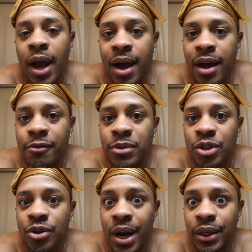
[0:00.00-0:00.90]
I have been
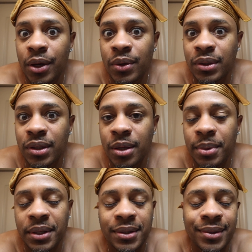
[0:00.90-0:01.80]
trying to go to sleep.
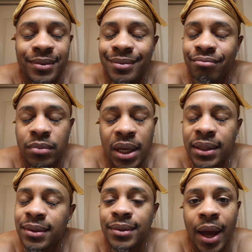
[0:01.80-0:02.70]

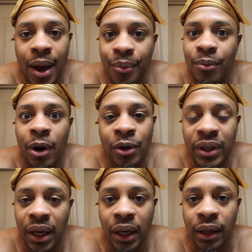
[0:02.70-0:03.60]
It's not
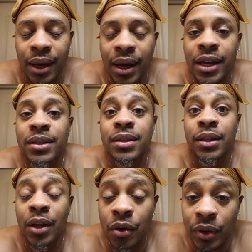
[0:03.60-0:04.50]
working. It's
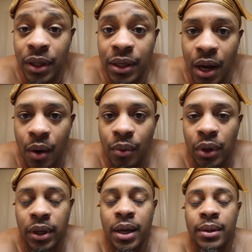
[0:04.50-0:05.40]
literally not
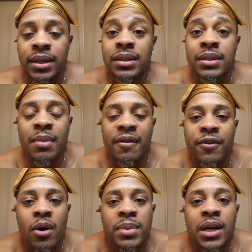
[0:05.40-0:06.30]
working. This is my
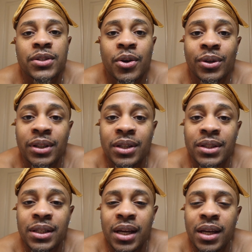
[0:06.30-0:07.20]
fault because earlier
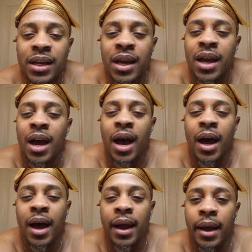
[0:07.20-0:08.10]
today,
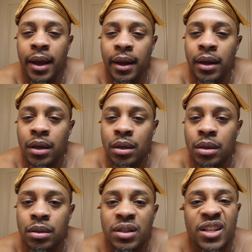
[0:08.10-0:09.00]
I ate
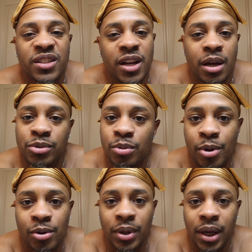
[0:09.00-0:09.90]
that damn
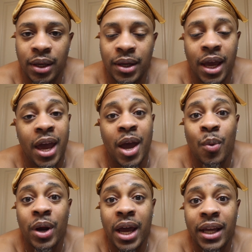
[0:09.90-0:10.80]
Chipotle. And
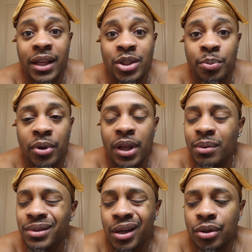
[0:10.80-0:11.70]
when I ate that Chipotle, I
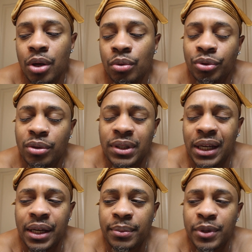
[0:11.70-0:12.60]
was like, no, don't
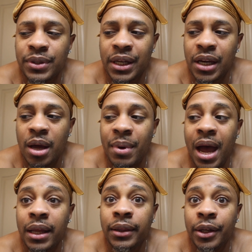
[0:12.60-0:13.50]
take a nap. Don't take a nap.
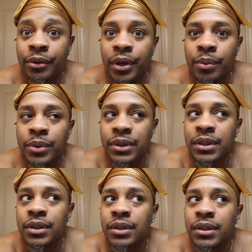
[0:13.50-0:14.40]
I literally
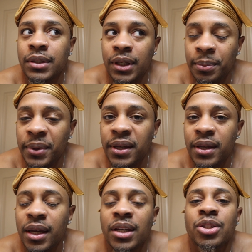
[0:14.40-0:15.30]
was
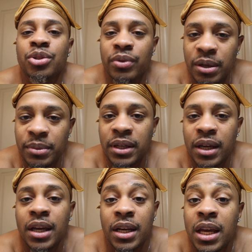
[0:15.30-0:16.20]
sleeping and
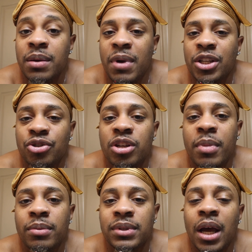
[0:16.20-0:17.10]
dreaming. And in my dream,
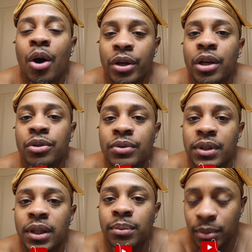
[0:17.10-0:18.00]
I was like, oh yeah, you
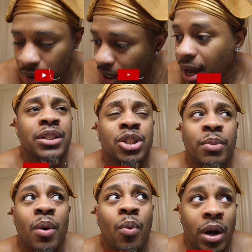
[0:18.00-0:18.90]
sleep. I went to the gym
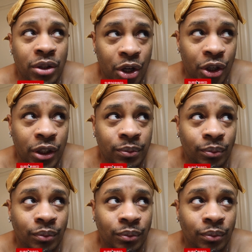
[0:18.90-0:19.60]
at 1:30.